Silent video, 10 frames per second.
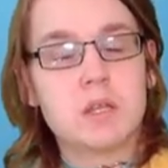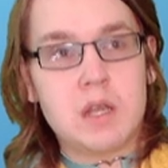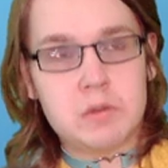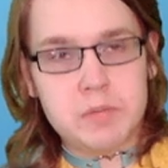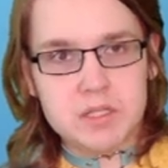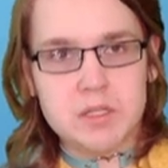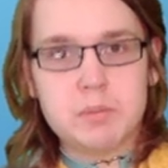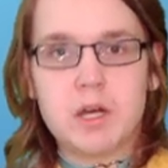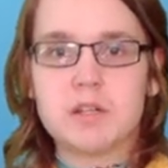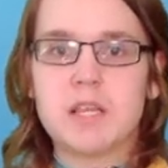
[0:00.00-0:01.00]
Now, admittedly,
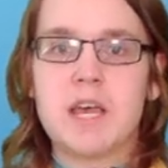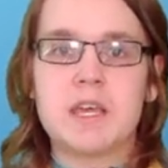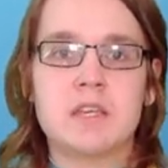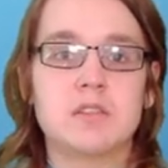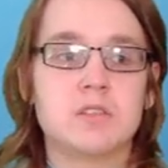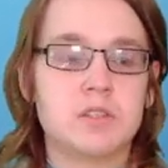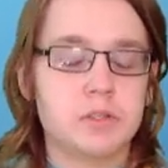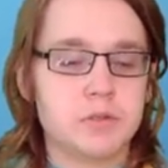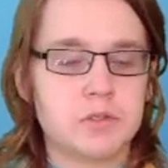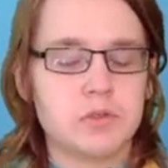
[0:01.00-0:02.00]
part of that is
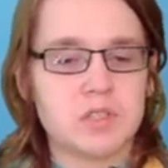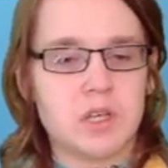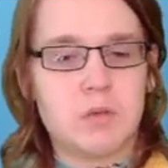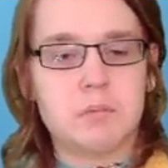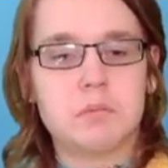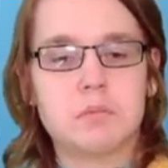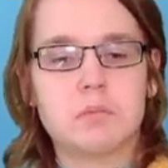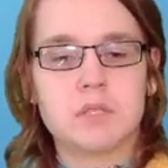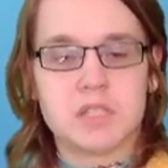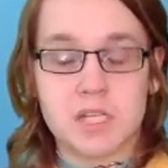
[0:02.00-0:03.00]
due to some
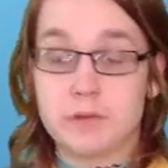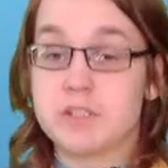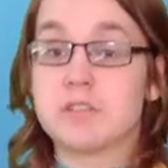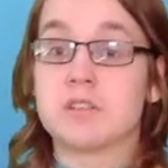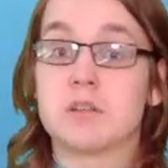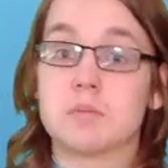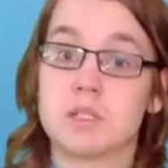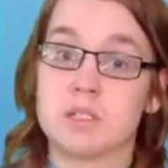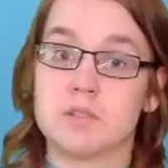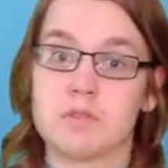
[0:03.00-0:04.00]
extenuating
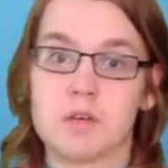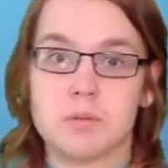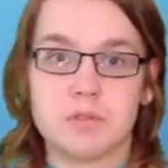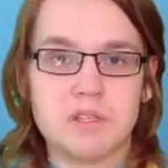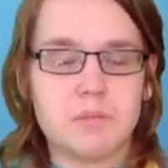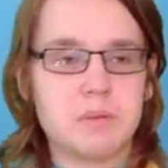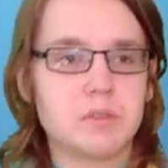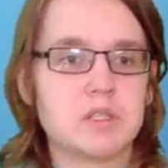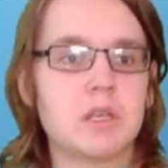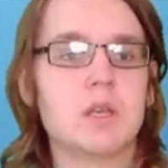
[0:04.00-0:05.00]
circumstances for a couple team
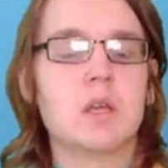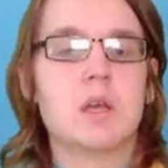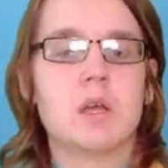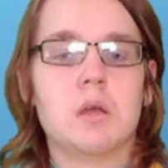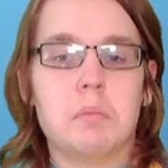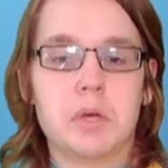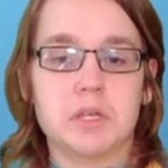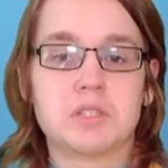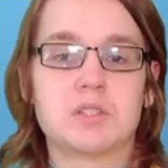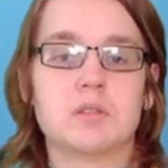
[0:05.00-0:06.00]
members,
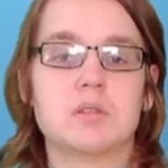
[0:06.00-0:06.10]
but